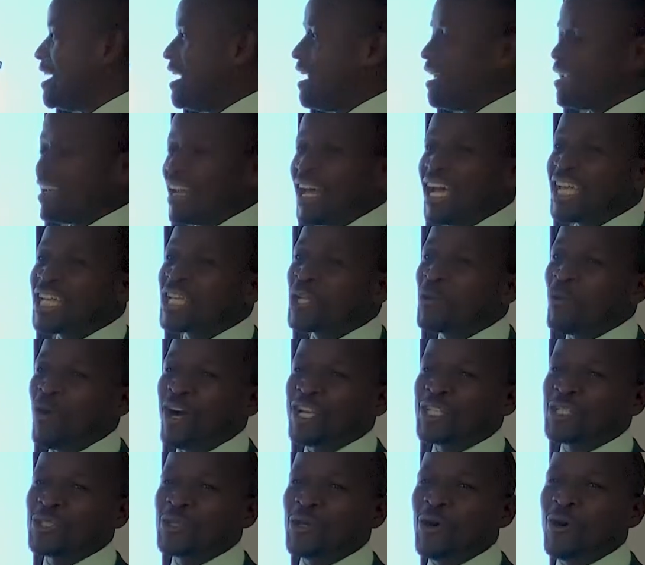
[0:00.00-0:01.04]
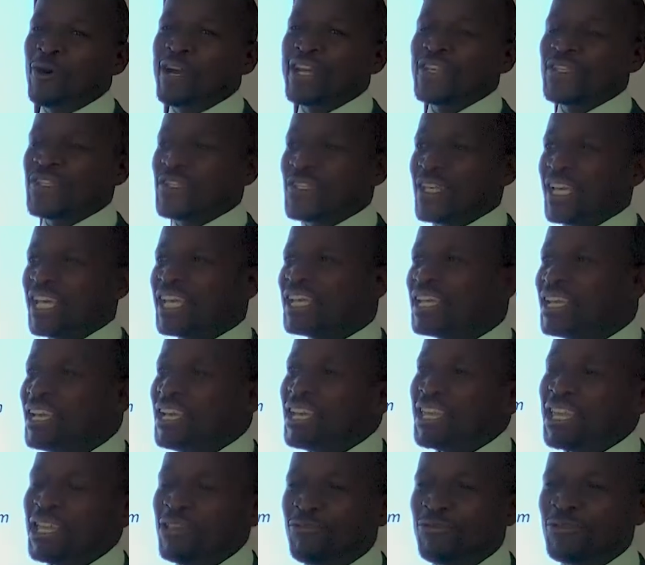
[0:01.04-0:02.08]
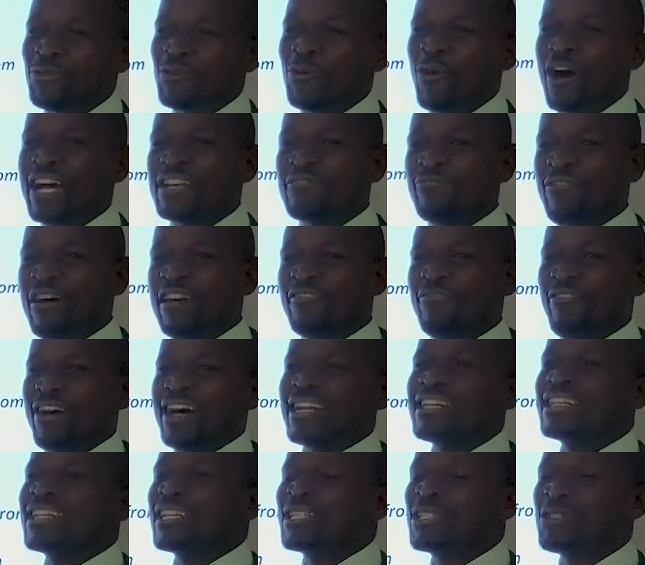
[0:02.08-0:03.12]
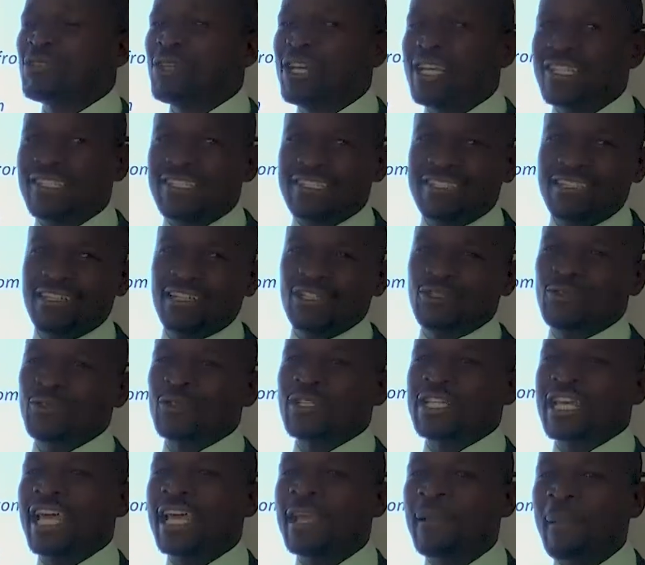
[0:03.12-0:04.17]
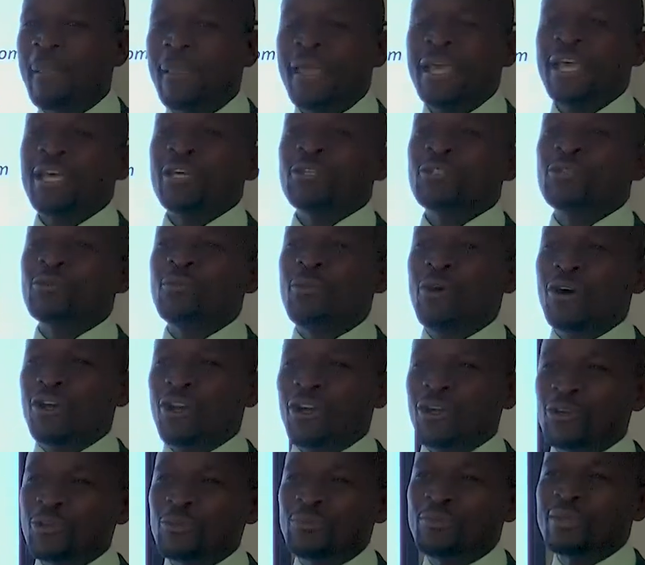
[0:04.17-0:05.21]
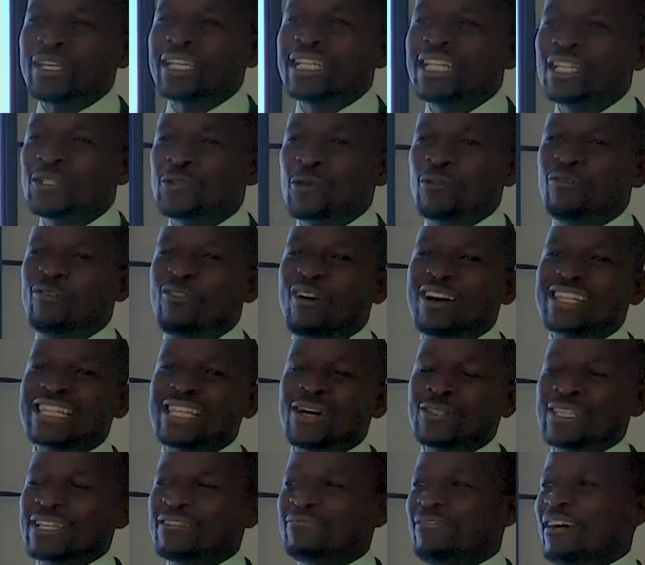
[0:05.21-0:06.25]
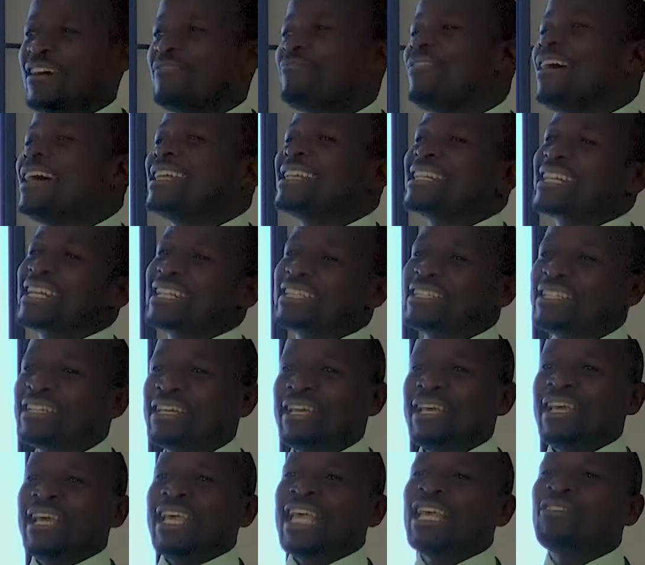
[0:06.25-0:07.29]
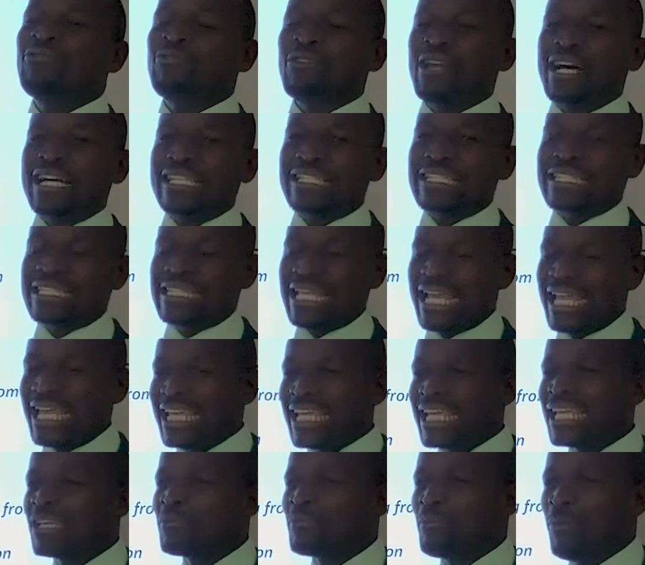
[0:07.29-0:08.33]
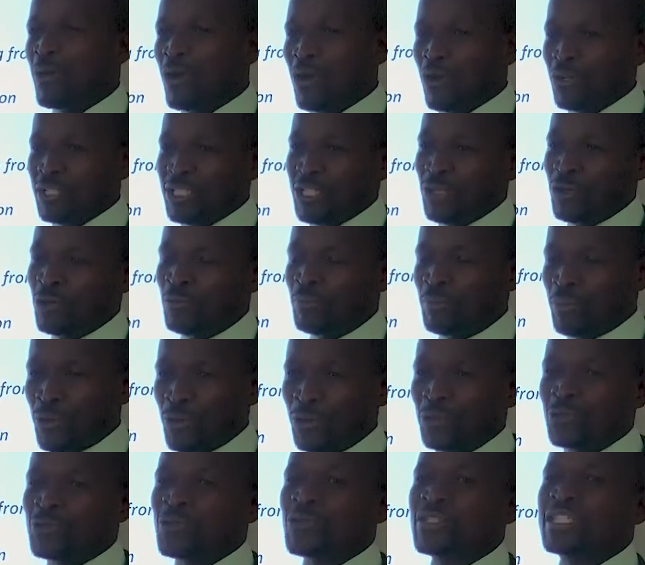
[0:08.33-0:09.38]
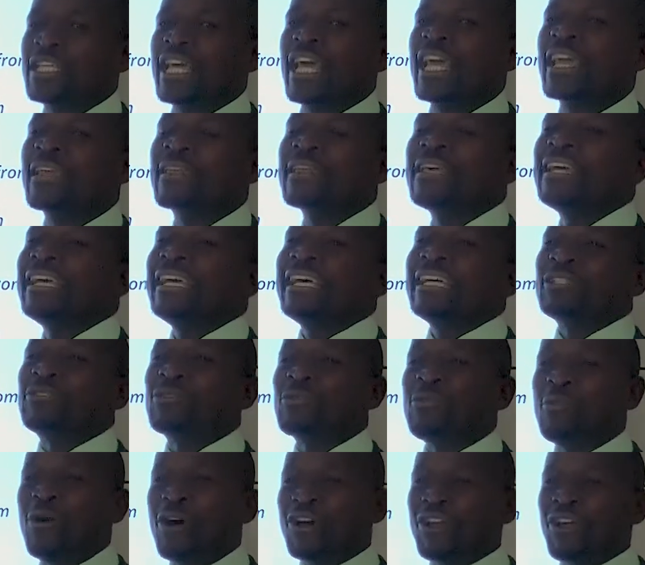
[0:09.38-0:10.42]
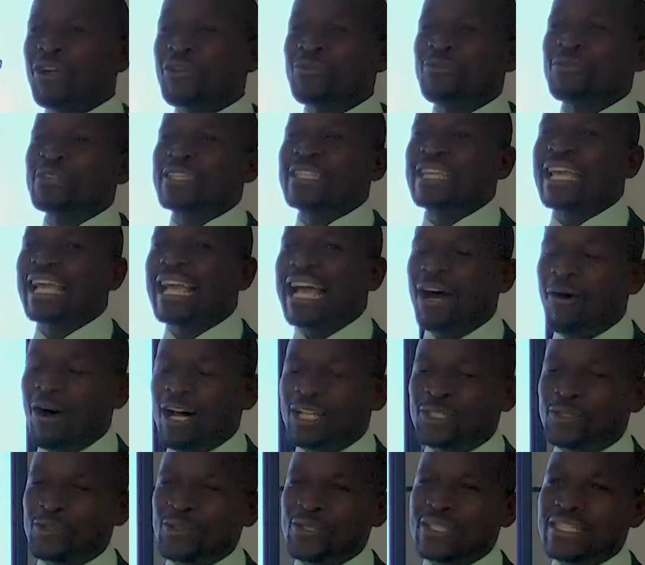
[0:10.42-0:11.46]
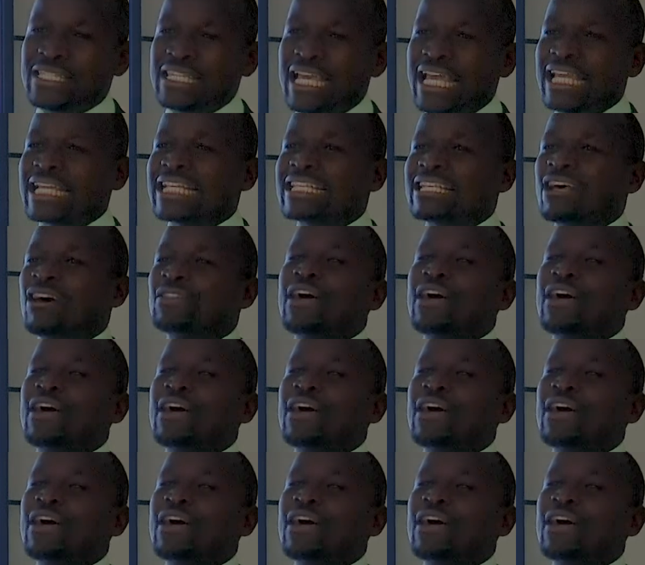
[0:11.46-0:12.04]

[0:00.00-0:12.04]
Like what you always say, if you want 500 USD today, tomorrow you'll be in need of 1,500. If you are staying in Borodale Brook today, tomorrow you'll be saying, I want to stay in South